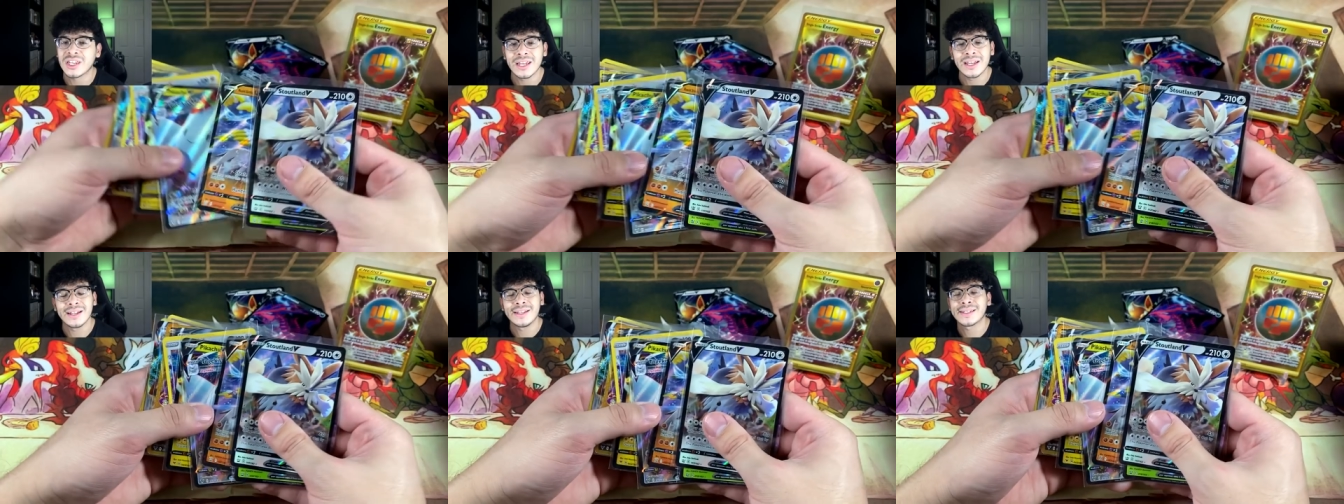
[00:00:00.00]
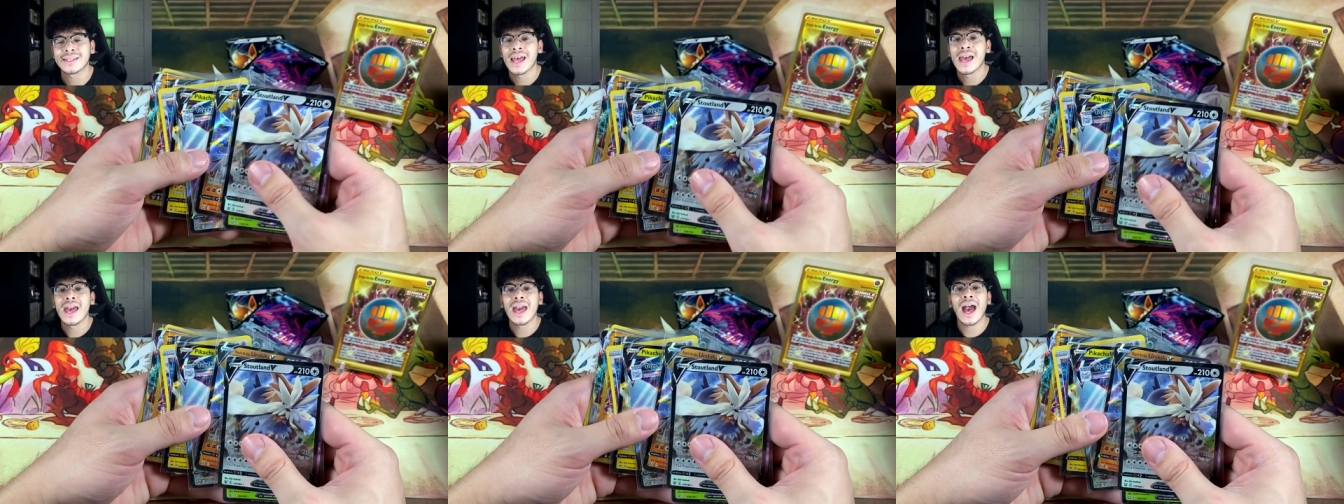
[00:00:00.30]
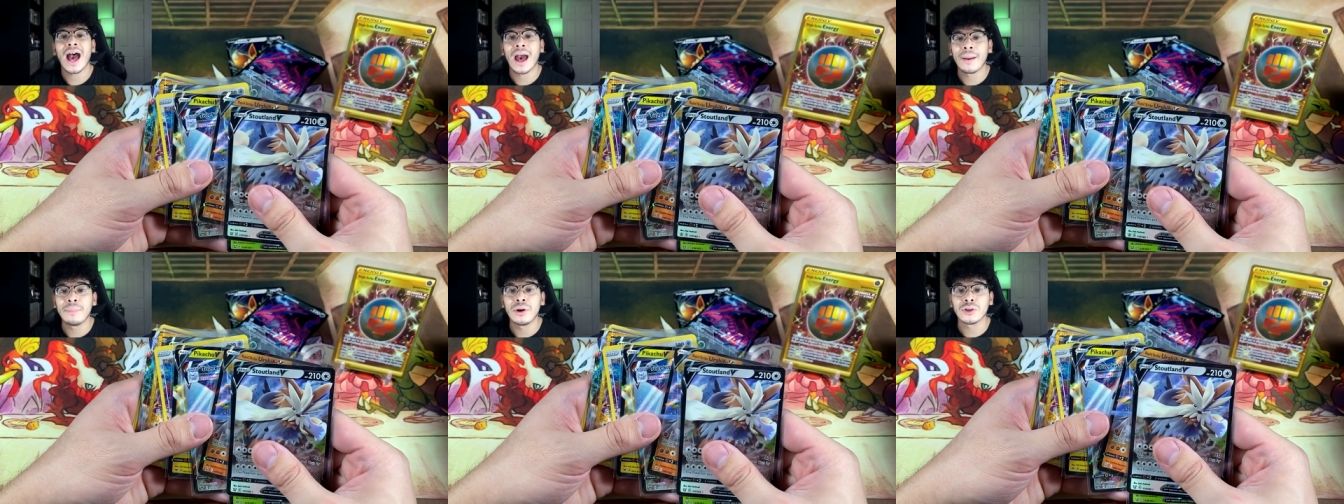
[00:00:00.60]
tins,
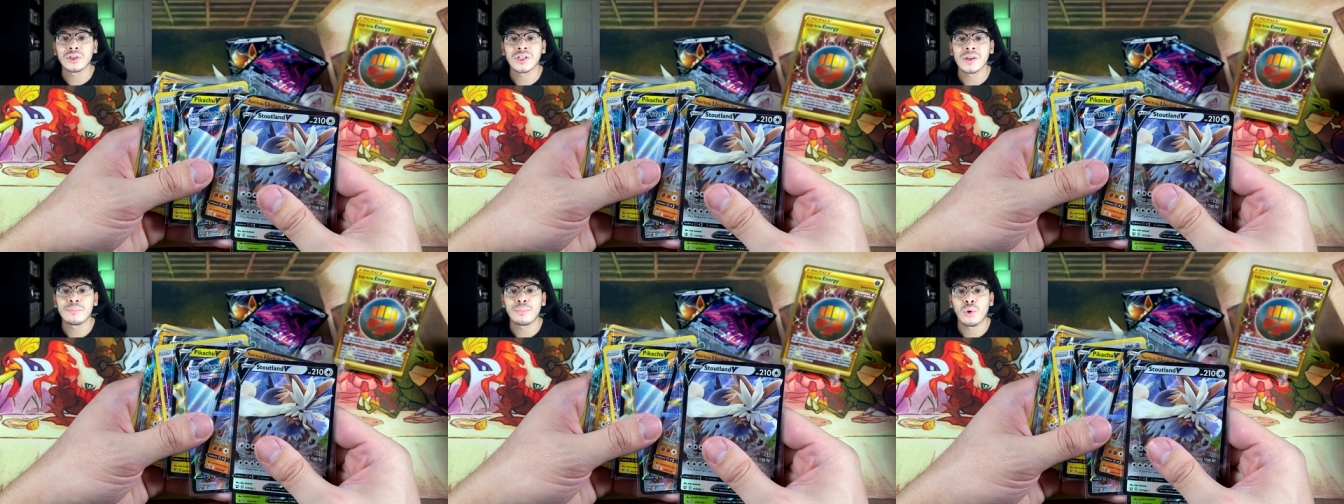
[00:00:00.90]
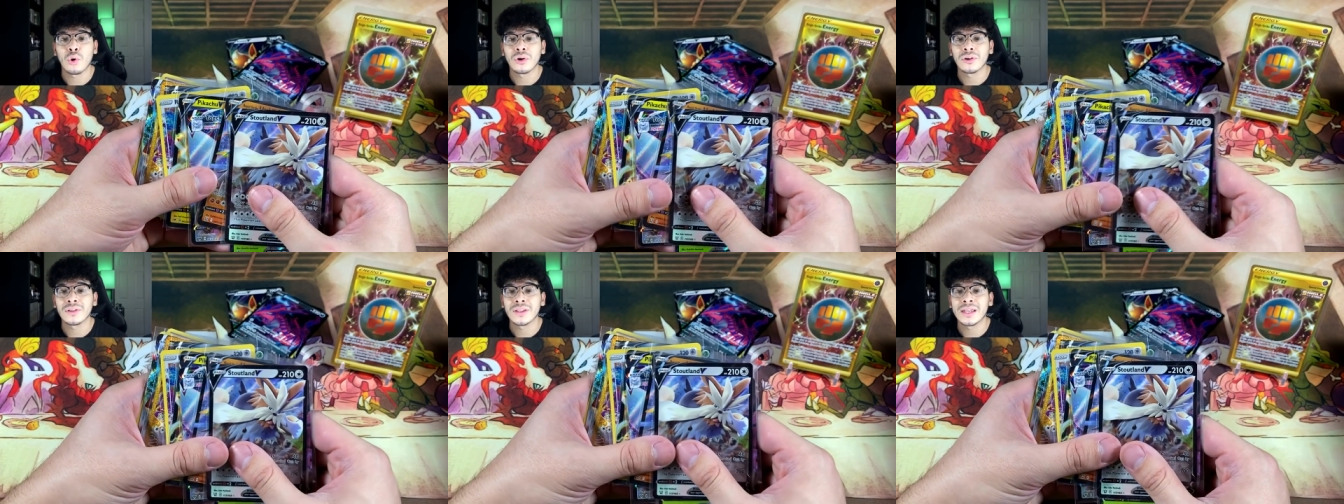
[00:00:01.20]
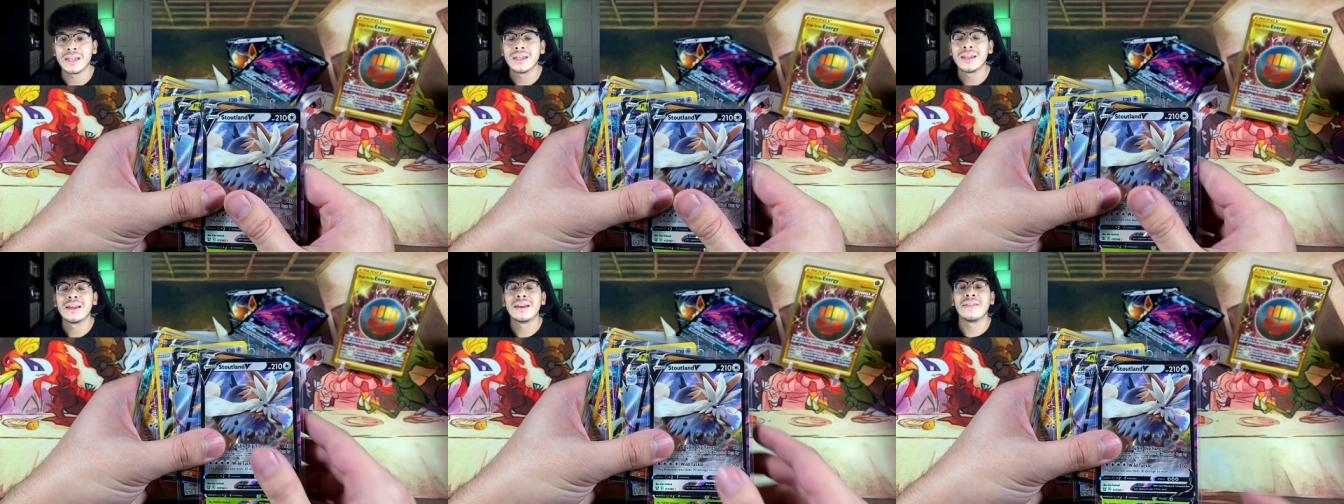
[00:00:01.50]
and most
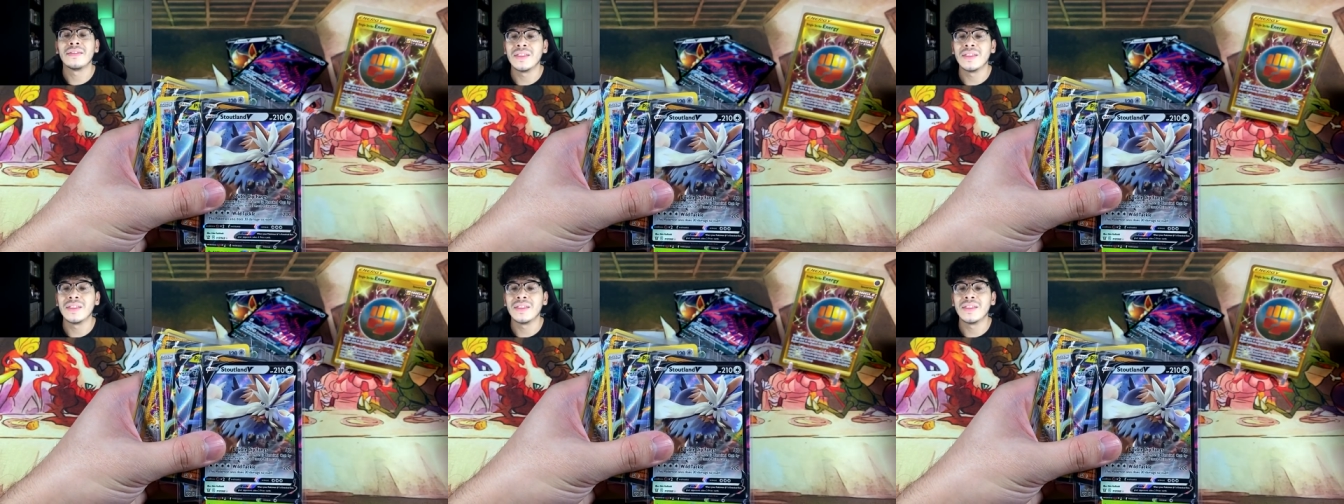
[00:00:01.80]
importantly,